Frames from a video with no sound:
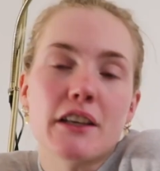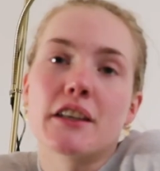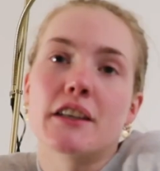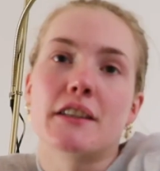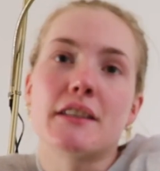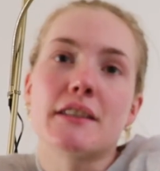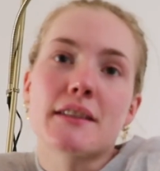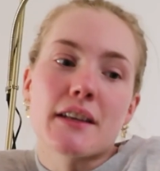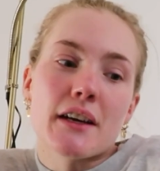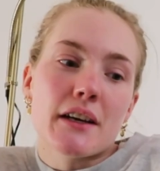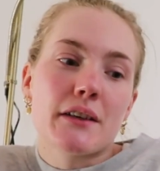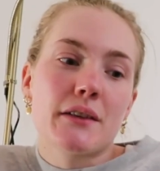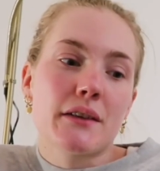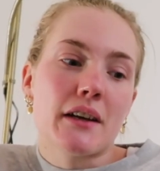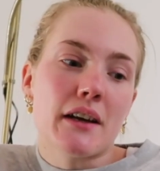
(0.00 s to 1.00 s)
good.
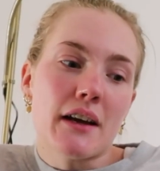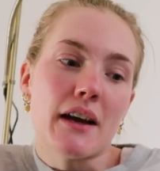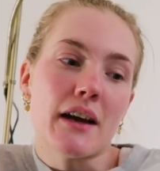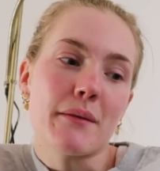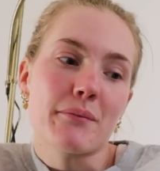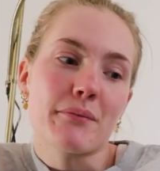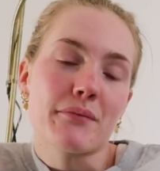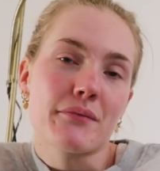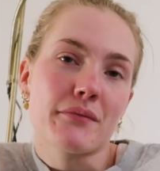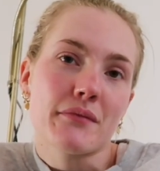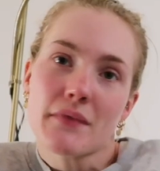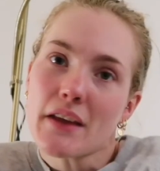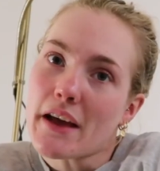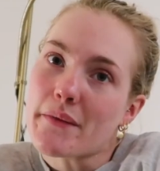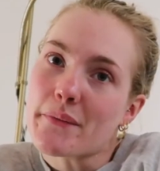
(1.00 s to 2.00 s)
So
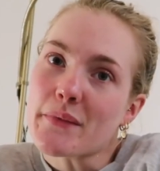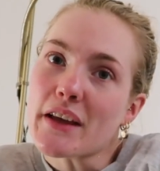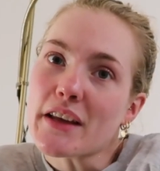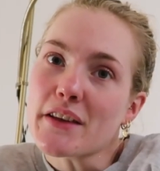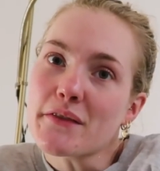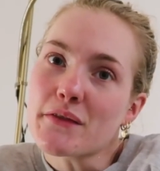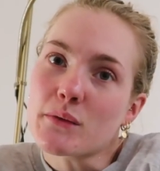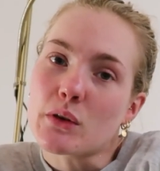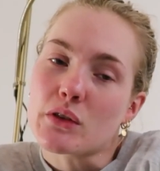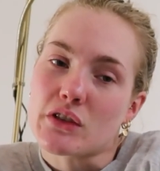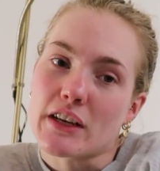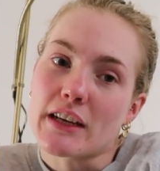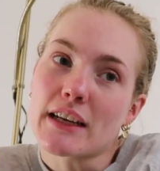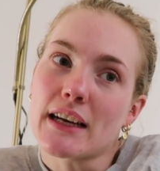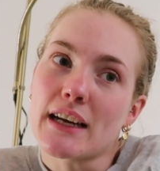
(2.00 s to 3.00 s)
yeah, thank you for
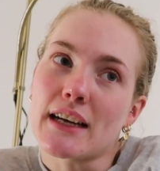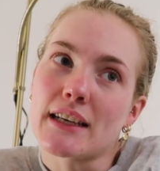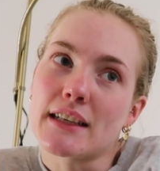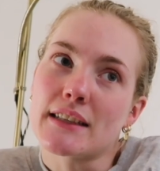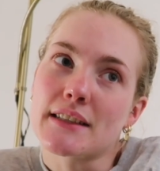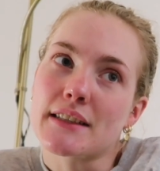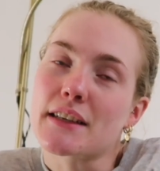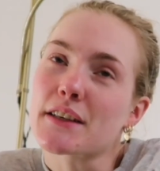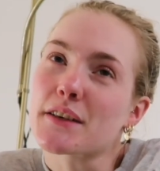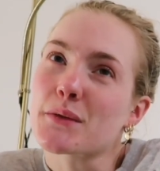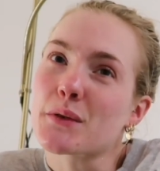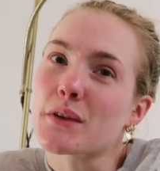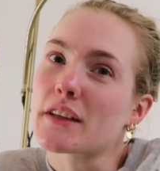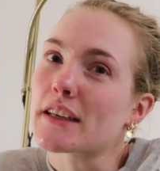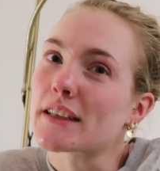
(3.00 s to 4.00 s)
watching and I don't
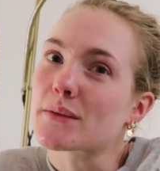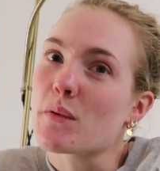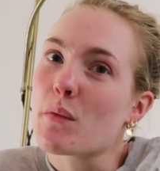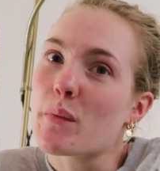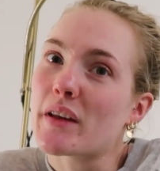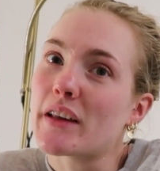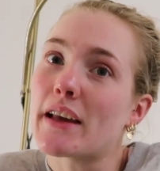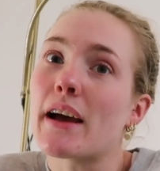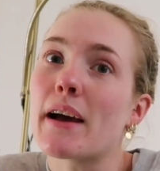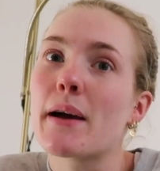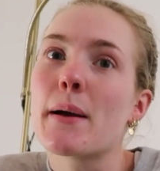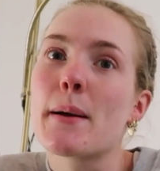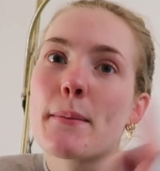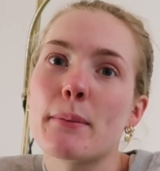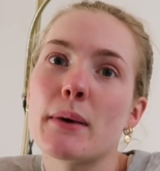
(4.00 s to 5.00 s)
know what the next one will be yet,
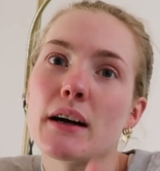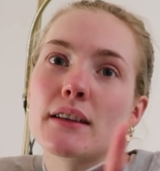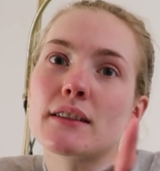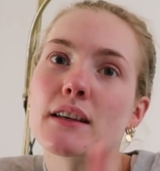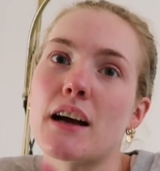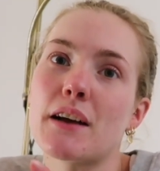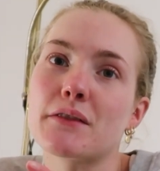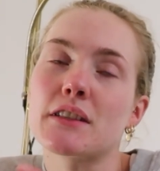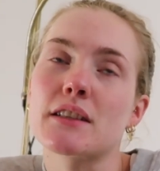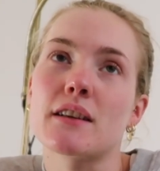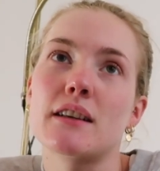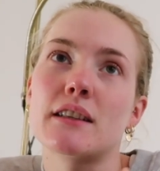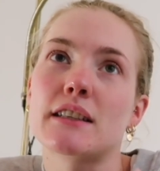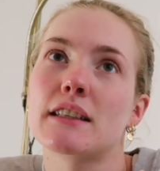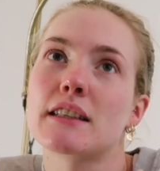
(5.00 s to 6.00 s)
but I have
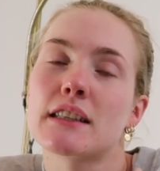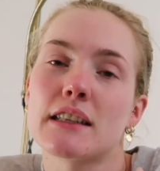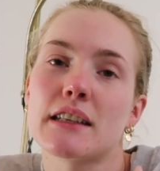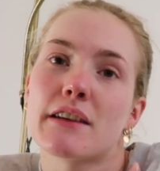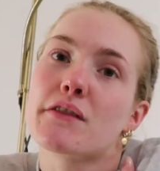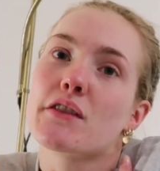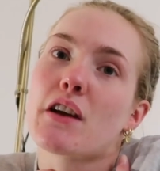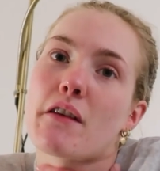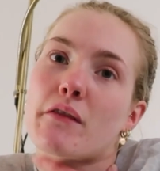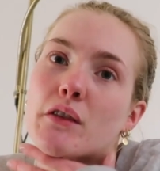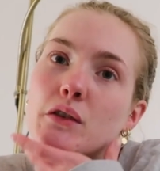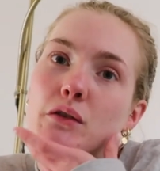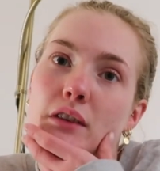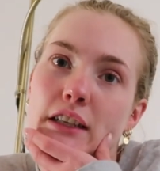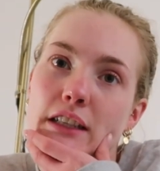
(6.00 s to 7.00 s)
decided, if you
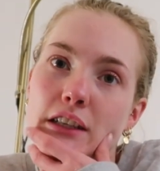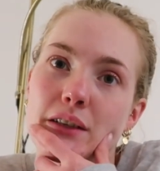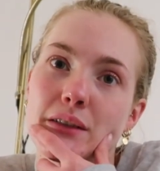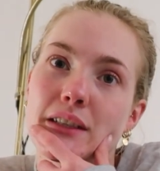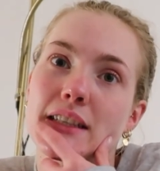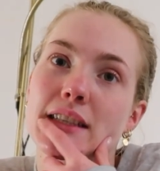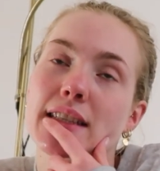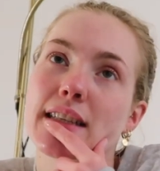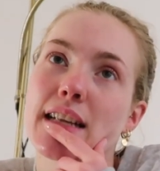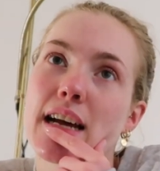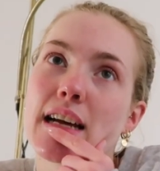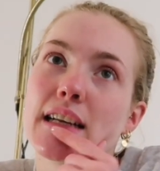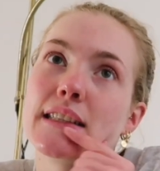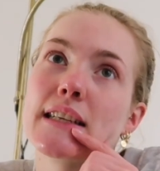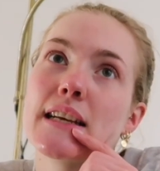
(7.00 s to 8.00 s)
haven't already noticed,
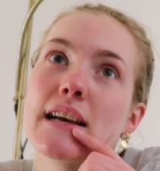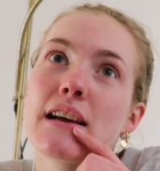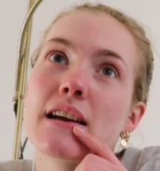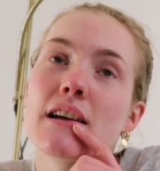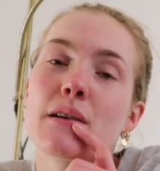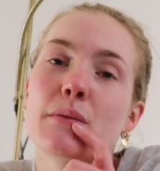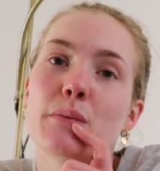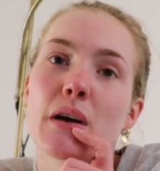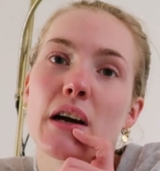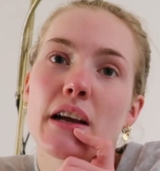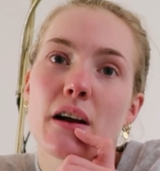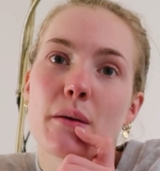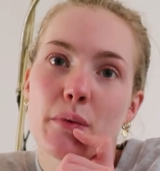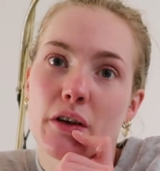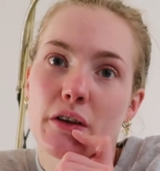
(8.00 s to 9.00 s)
that my
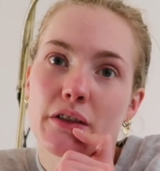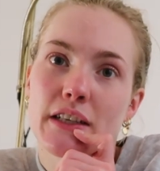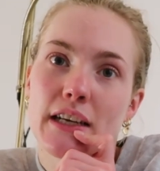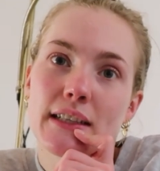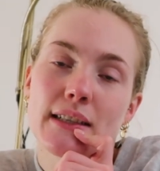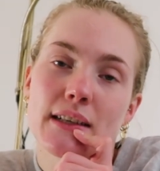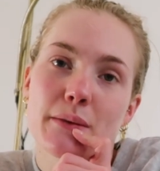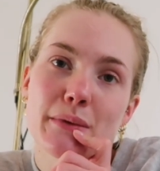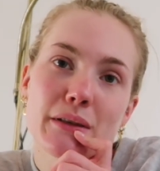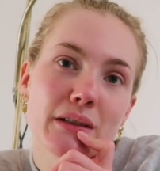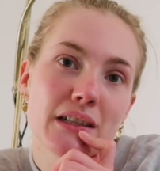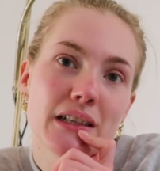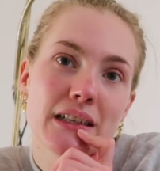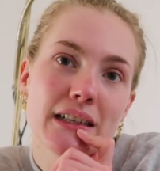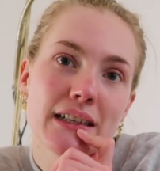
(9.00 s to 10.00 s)
upload days are going to be
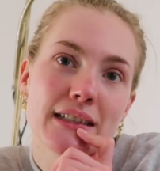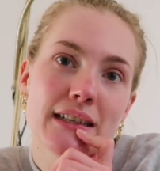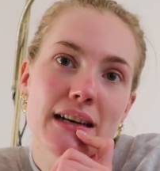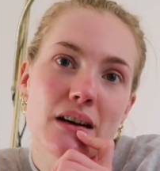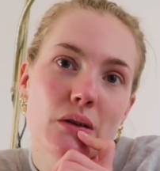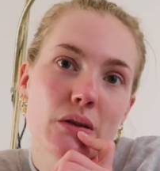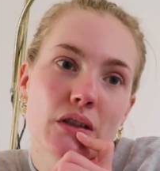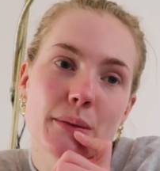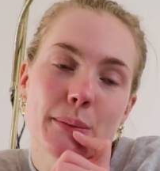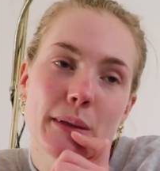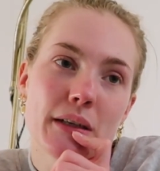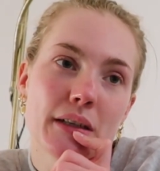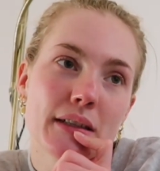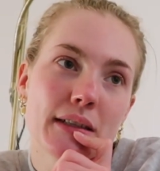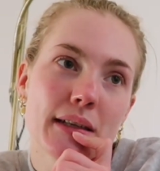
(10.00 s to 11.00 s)
on Sundays now, just
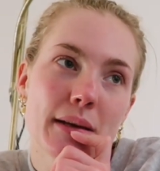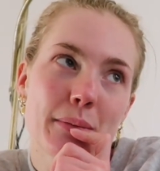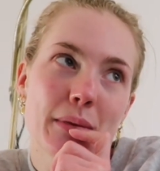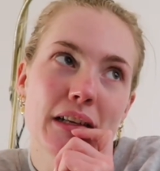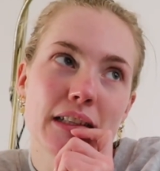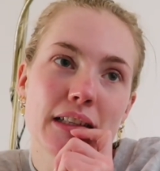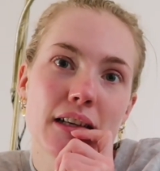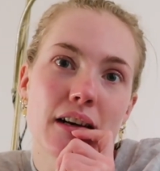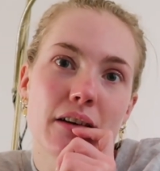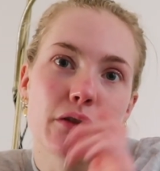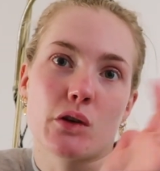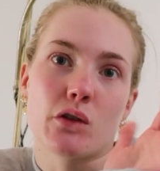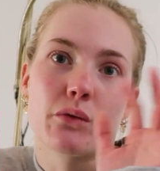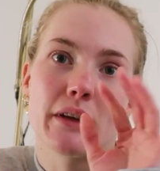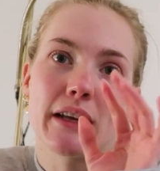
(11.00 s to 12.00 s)
because it means that I've
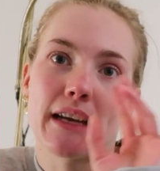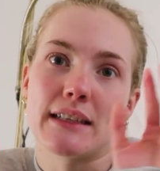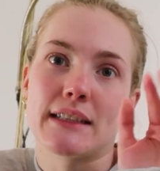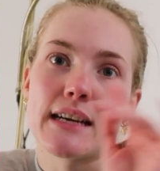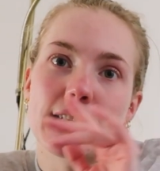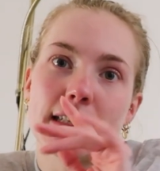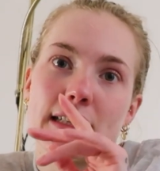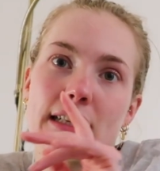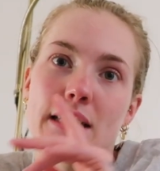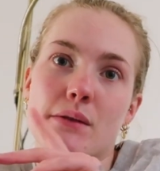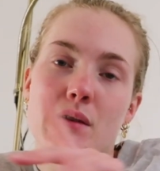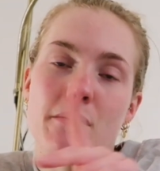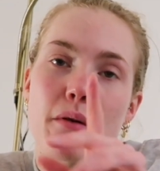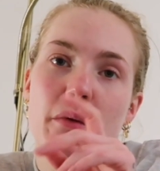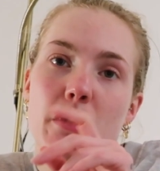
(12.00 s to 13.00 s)
got the weekend to edit it
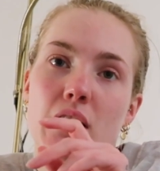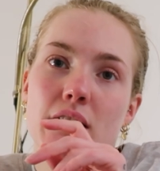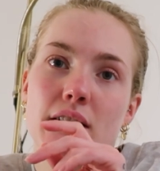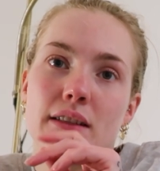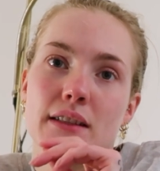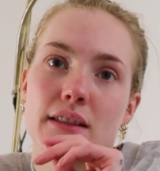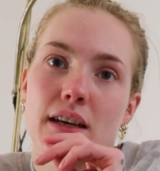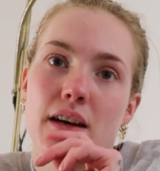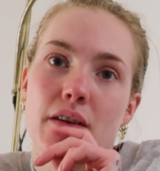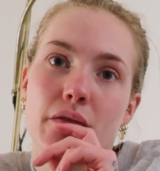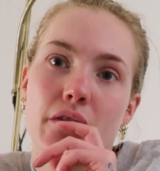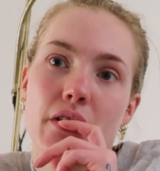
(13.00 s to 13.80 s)
when I'm at work and stuff.